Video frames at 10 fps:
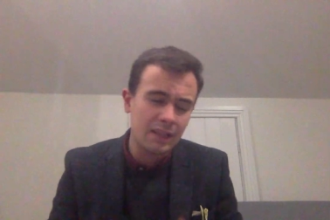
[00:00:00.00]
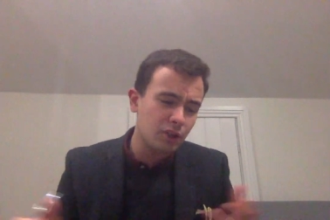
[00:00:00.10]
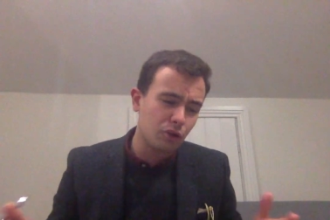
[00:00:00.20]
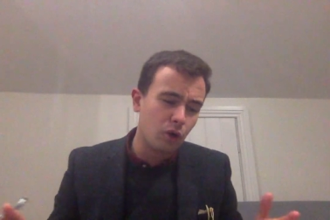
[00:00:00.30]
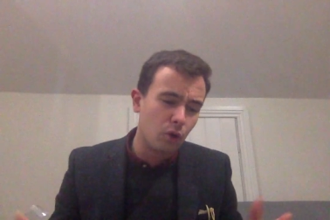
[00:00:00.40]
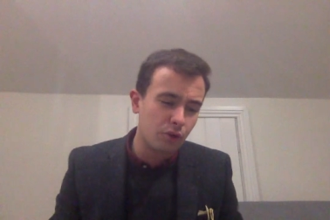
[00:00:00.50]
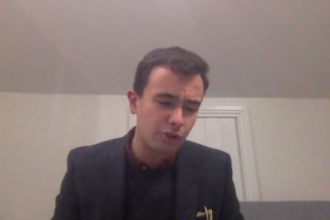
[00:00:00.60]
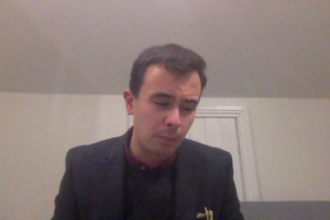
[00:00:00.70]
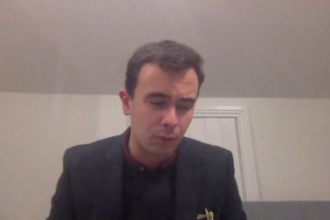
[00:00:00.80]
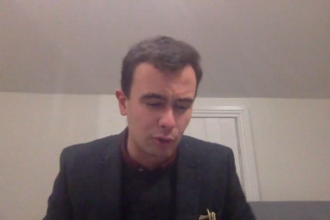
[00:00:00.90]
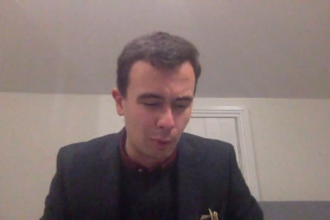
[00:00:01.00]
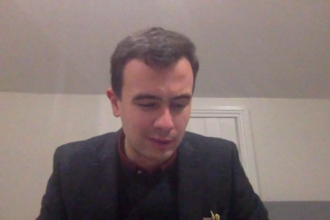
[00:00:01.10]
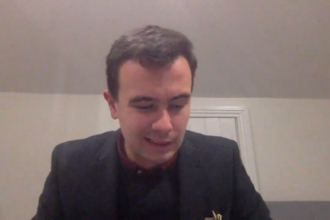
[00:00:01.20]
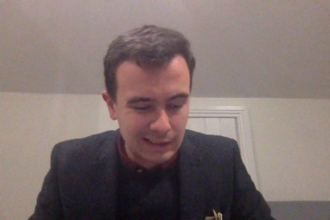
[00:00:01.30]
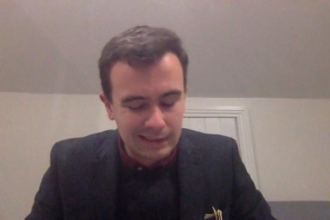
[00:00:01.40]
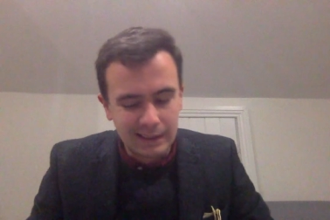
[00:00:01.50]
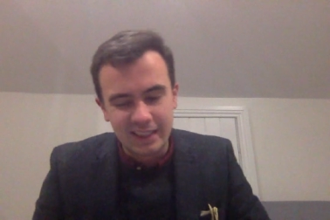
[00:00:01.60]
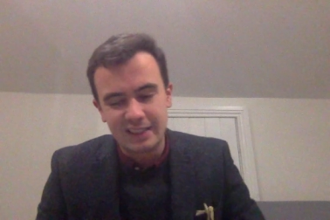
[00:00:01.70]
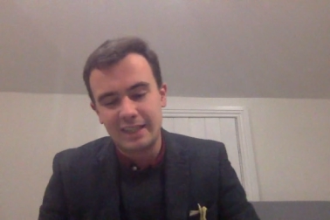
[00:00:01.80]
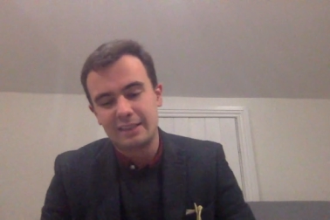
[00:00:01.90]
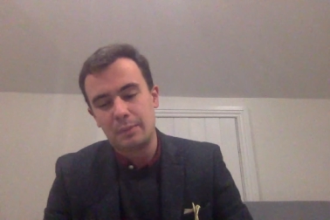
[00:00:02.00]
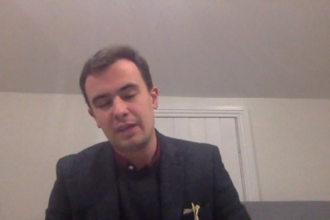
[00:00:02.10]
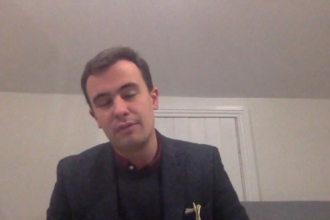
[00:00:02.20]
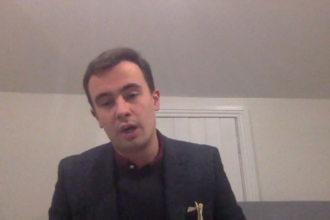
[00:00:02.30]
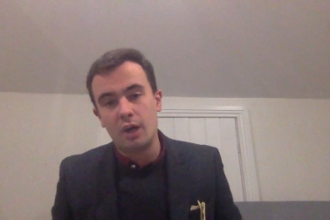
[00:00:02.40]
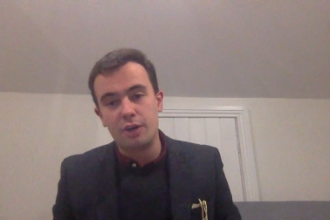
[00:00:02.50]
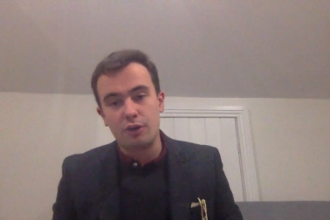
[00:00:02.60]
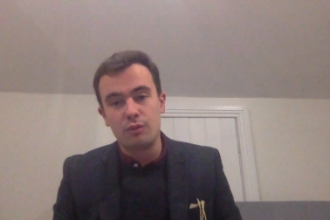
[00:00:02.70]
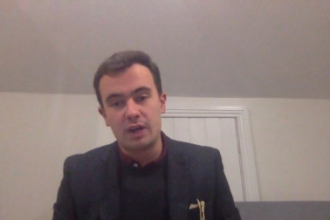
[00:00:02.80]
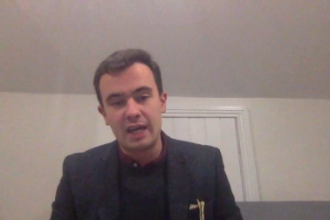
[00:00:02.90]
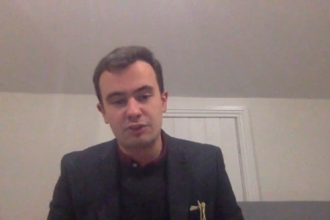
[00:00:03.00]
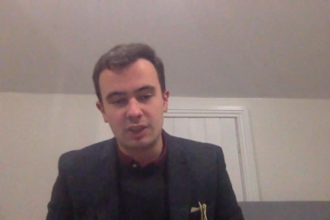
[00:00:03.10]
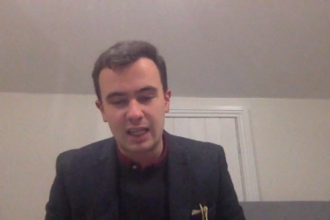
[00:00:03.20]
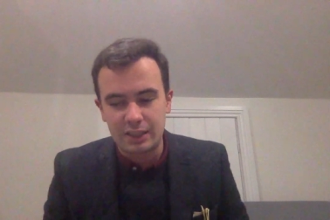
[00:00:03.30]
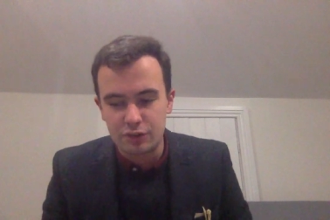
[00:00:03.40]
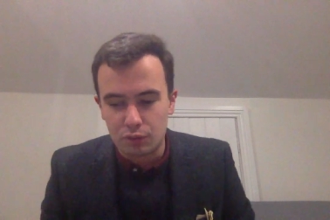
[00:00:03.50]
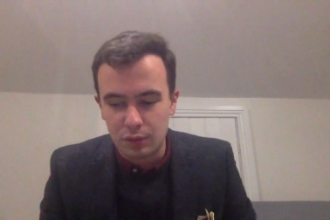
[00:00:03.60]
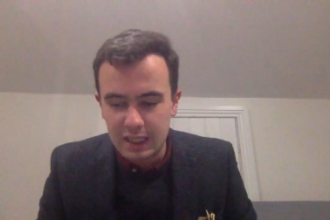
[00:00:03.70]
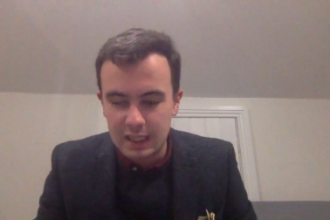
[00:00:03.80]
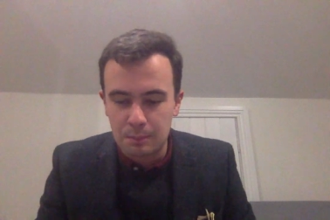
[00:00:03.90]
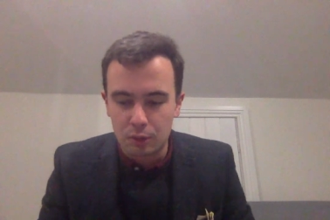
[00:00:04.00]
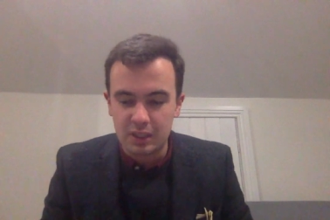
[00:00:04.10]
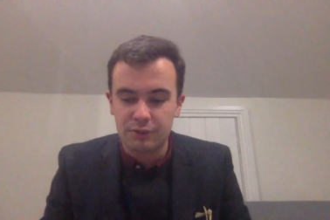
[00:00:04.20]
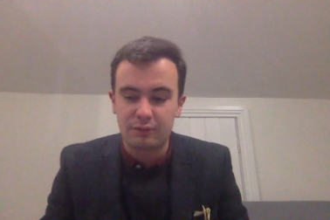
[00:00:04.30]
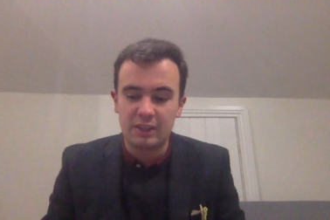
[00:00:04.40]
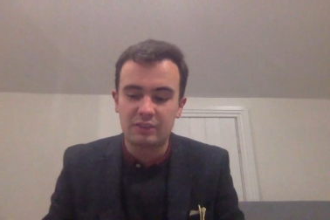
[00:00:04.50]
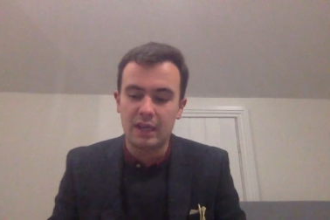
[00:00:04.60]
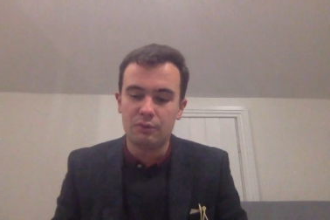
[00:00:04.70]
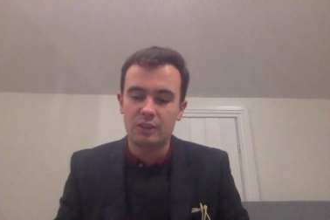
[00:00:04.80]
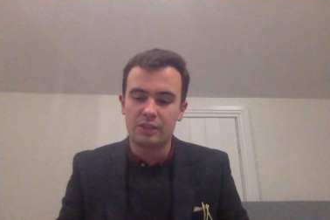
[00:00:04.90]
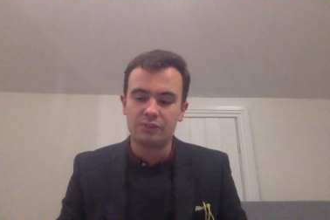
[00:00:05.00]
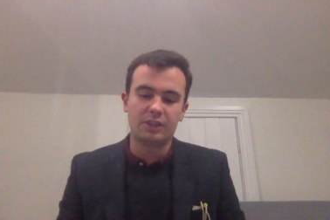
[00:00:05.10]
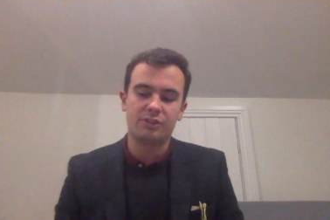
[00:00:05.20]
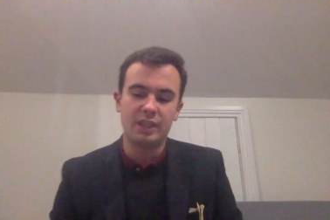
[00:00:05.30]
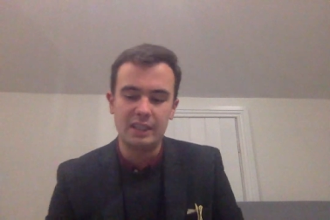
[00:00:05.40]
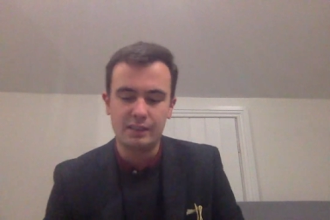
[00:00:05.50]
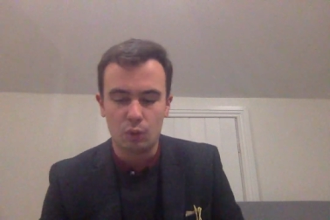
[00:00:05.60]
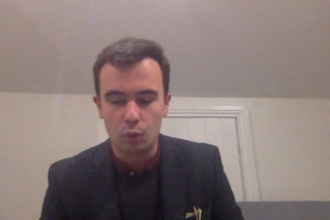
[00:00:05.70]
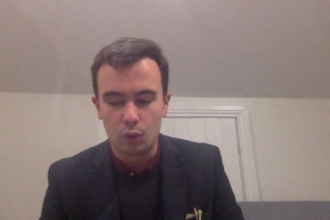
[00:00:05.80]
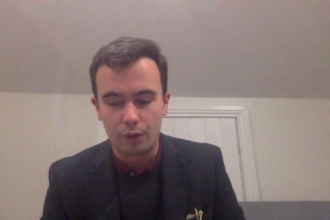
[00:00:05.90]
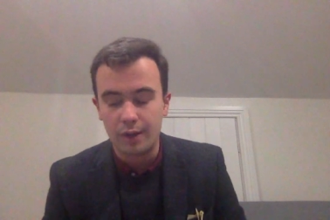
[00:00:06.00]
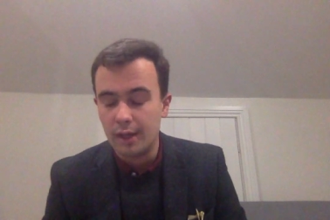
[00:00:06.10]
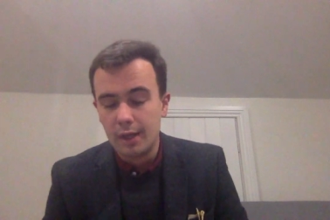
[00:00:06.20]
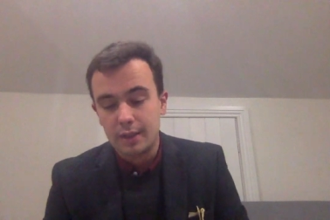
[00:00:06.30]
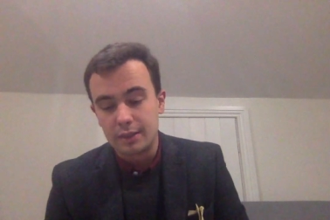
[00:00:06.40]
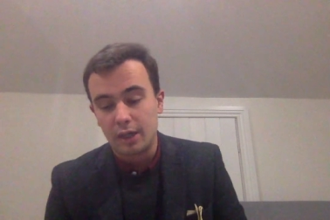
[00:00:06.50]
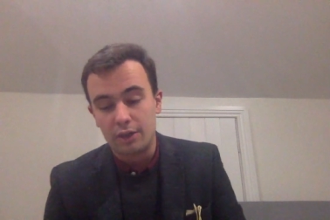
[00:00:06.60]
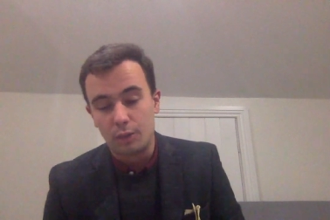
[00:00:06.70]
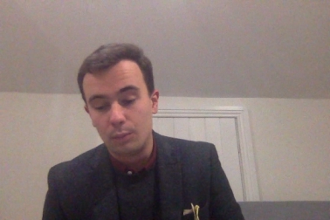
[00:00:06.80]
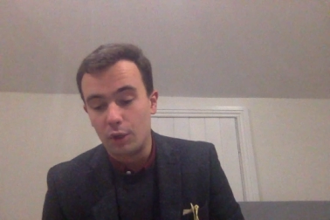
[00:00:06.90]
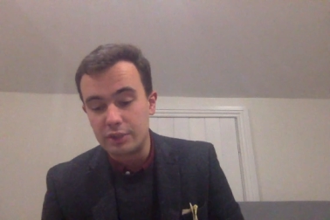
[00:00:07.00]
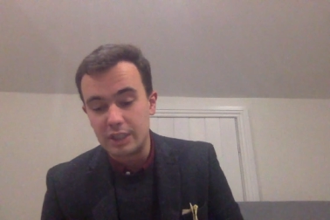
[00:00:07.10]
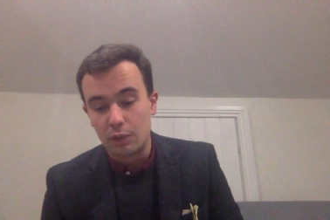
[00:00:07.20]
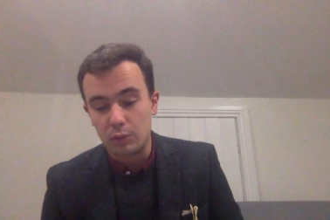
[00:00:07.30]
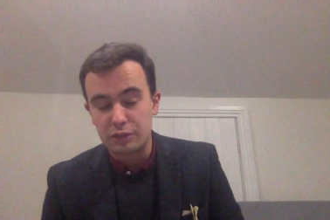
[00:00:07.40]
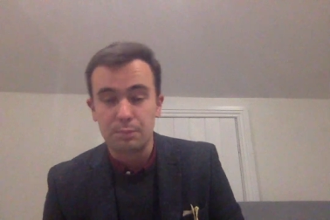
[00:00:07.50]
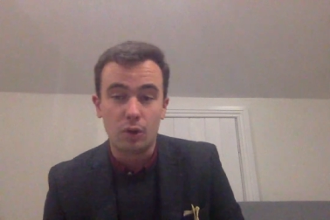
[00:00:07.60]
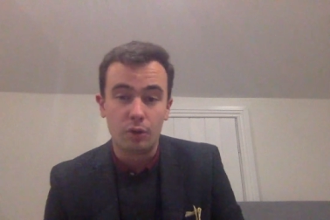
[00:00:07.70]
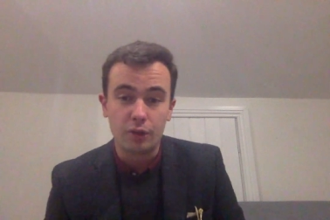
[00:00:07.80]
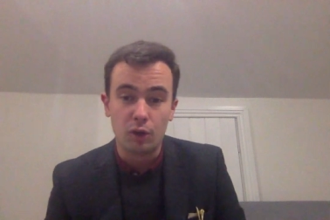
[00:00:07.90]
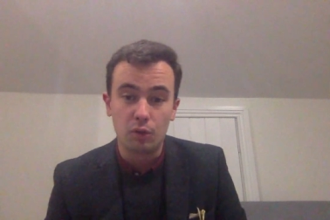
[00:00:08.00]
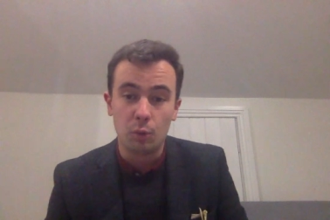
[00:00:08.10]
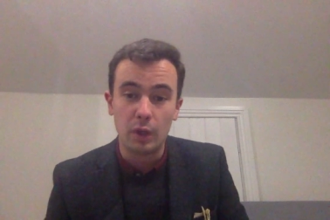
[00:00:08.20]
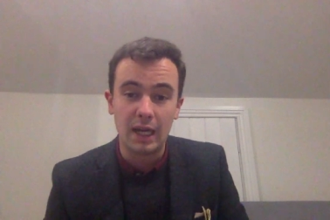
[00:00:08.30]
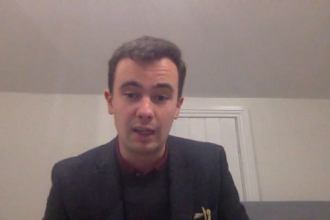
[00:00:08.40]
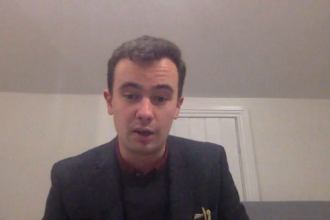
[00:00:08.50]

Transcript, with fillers: The other horse I'll put up it, it's a bit of a hard overhead selection, really. But this Fitzhenry at 16 to 1. God almighty, I wish Paul Nolan well.